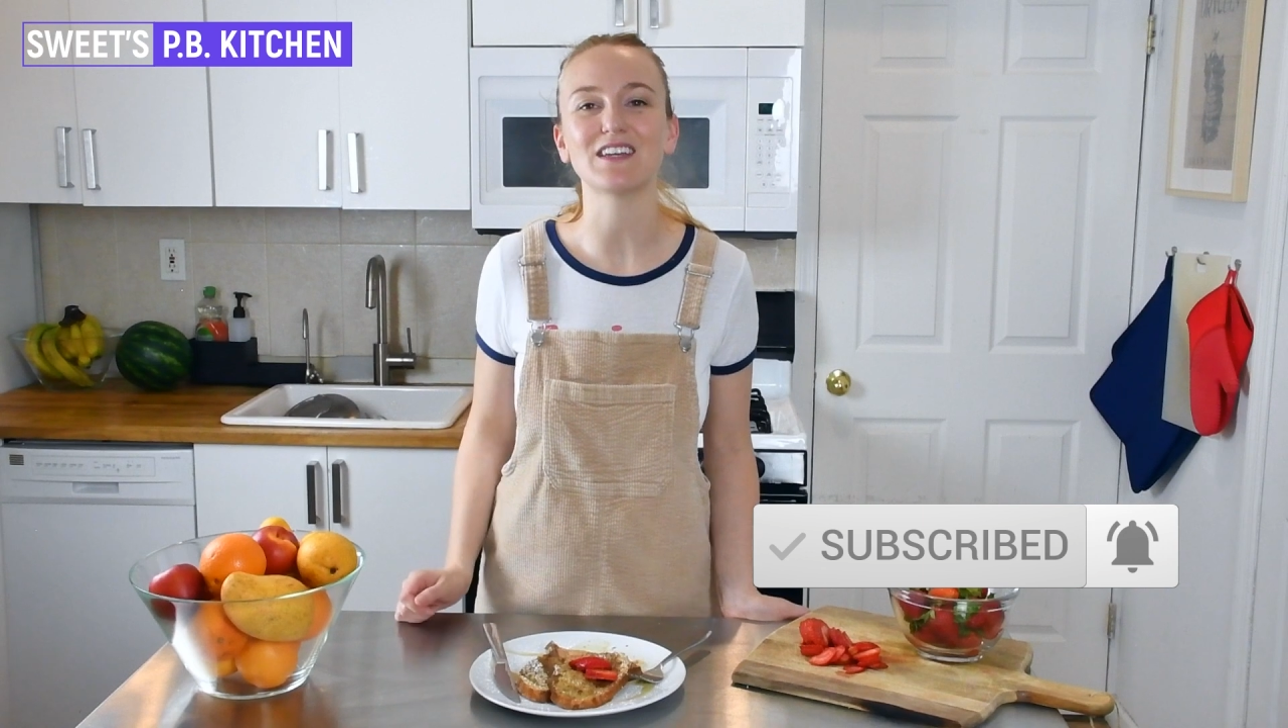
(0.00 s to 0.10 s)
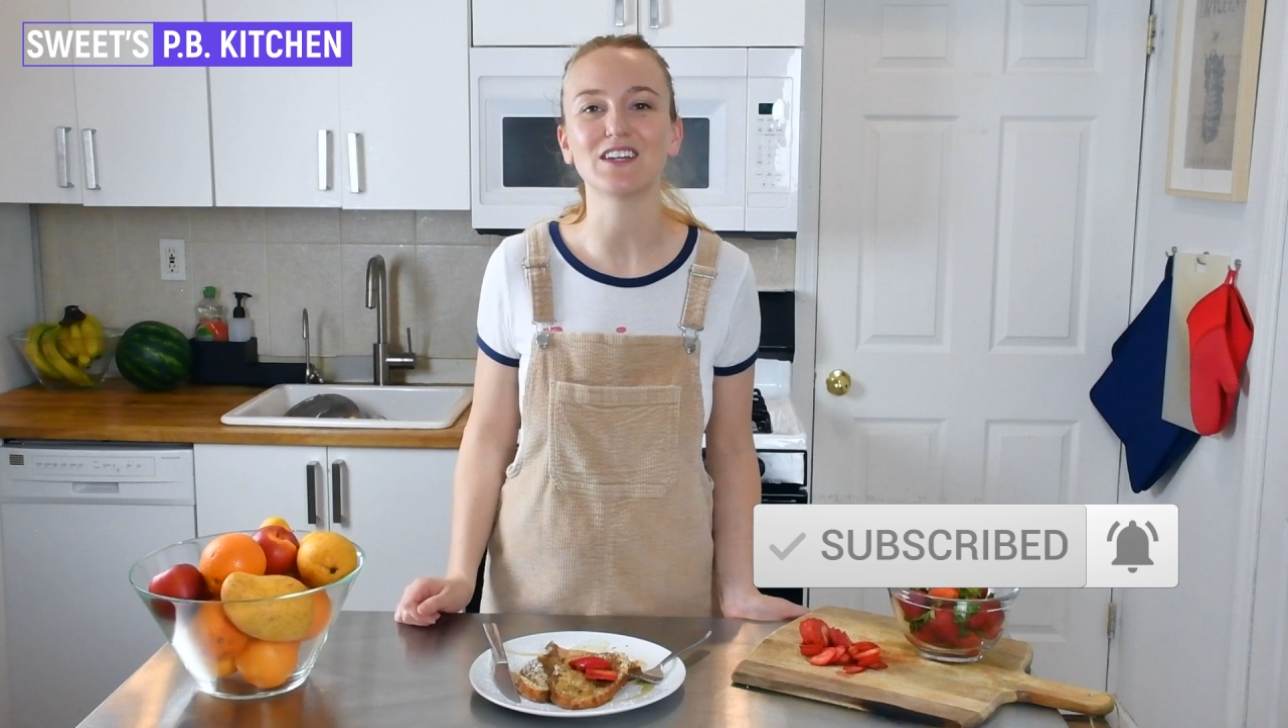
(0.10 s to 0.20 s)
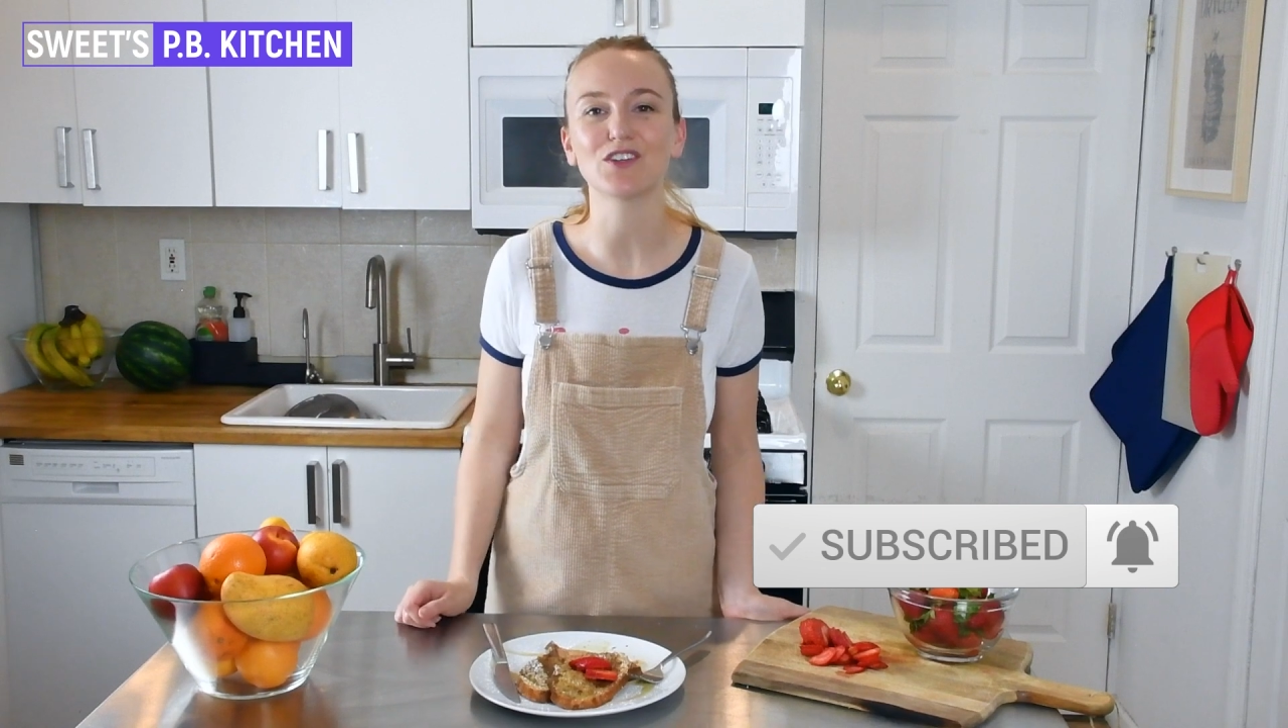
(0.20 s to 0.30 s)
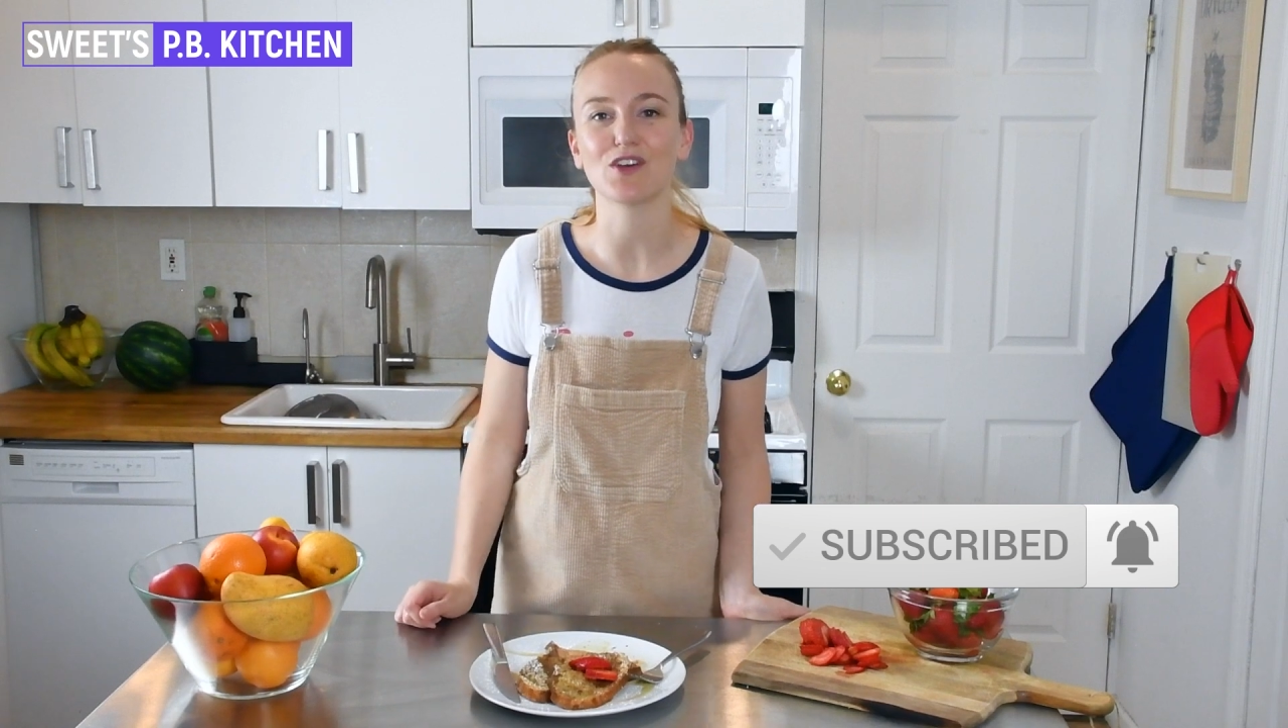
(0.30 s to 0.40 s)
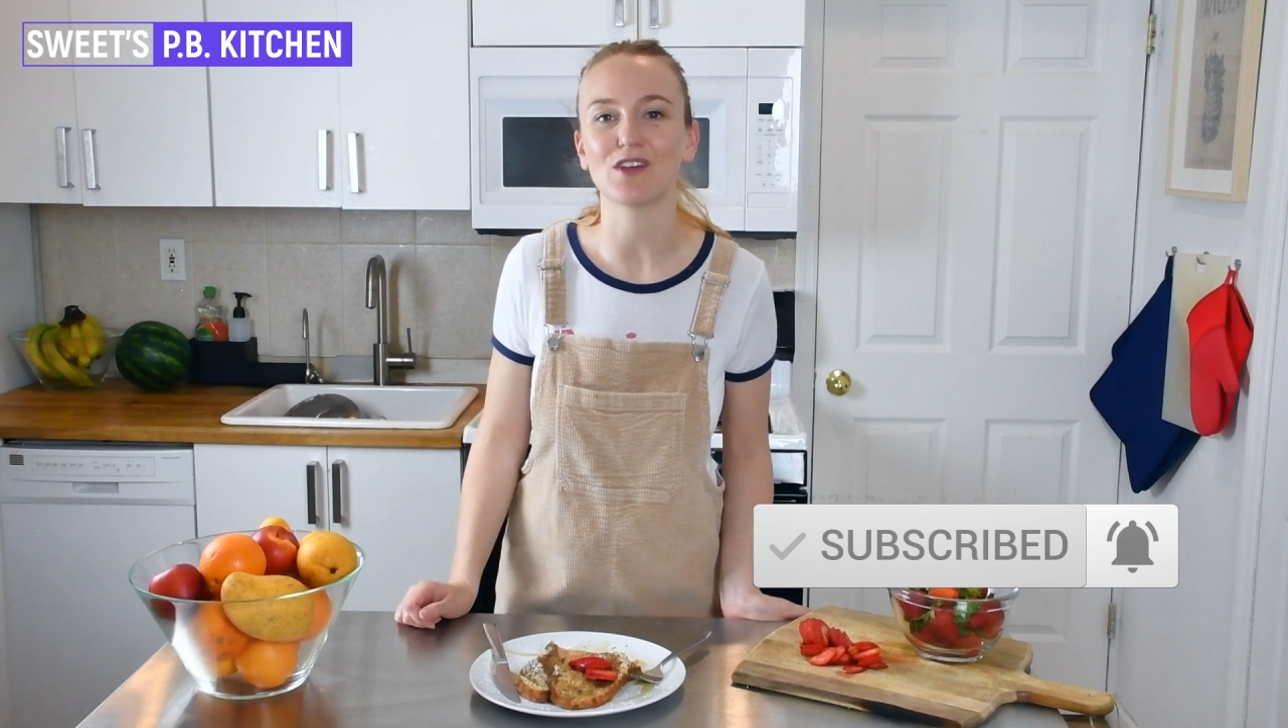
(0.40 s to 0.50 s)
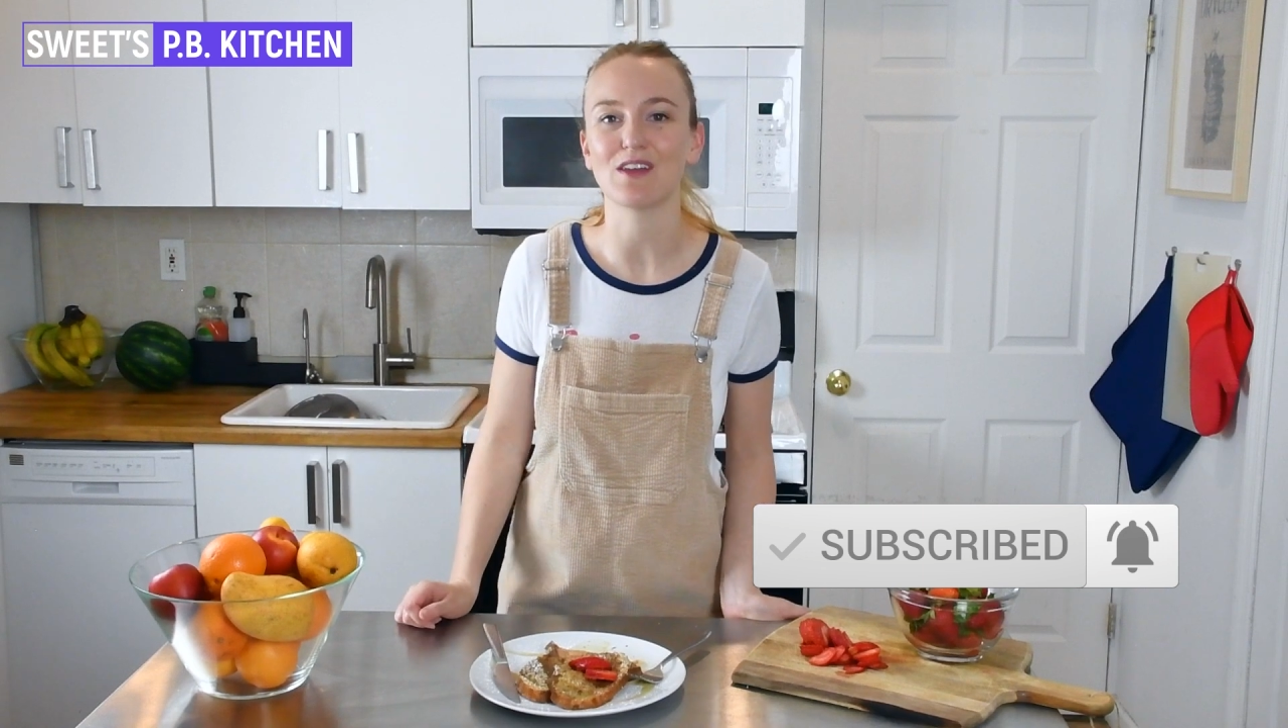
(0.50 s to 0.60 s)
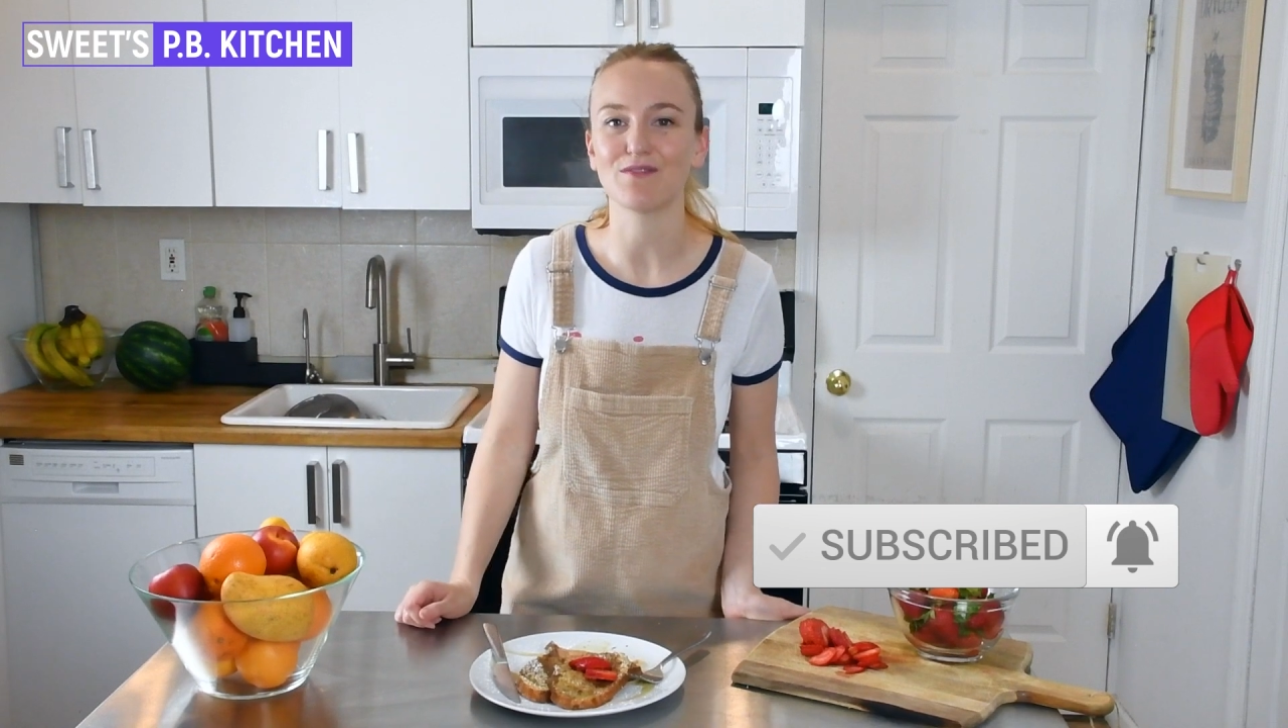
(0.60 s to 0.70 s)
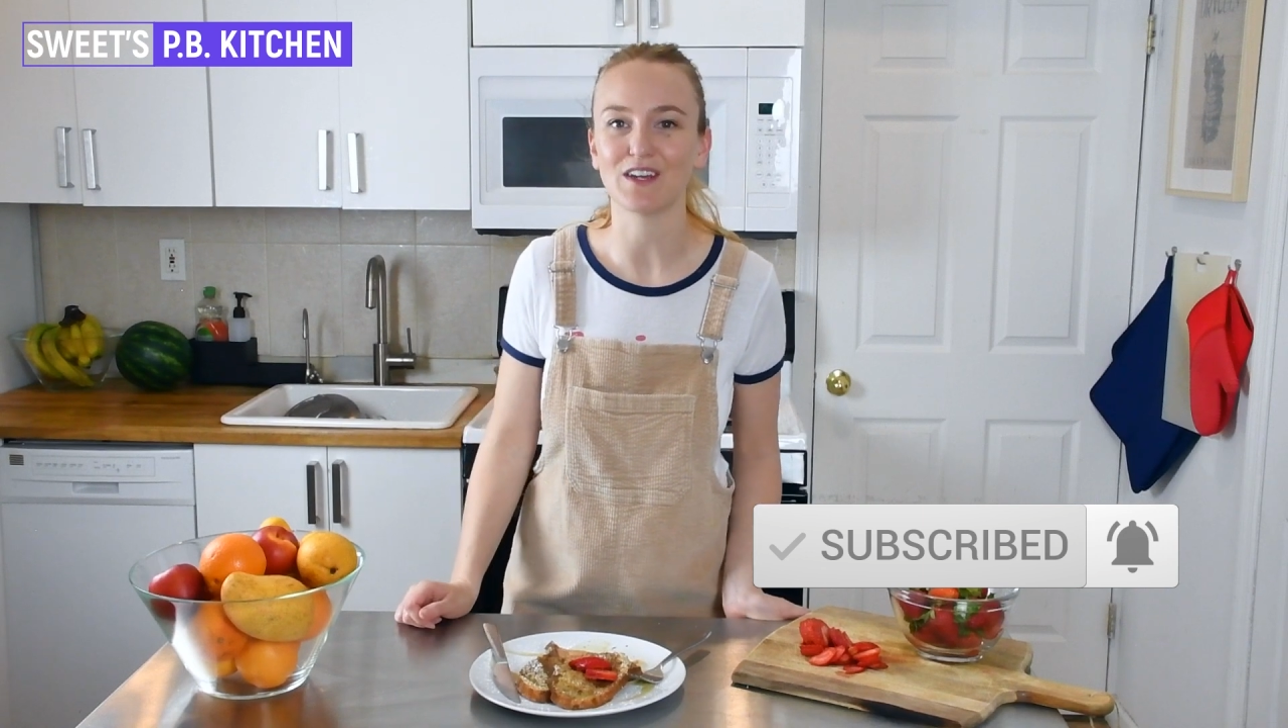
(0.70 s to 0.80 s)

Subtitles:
vegan cooking